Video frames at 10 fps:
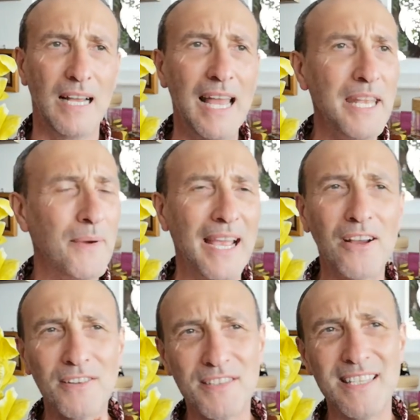anyway, I
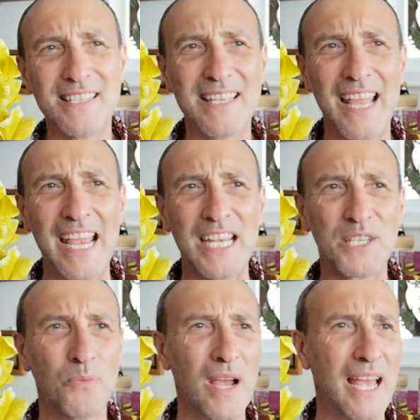got to the
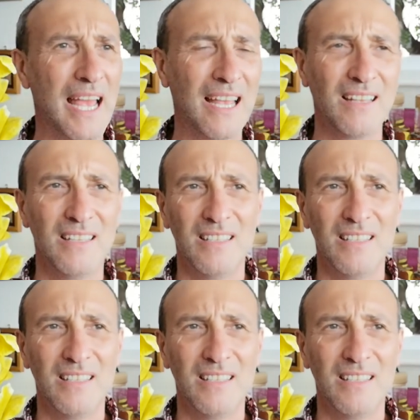stage where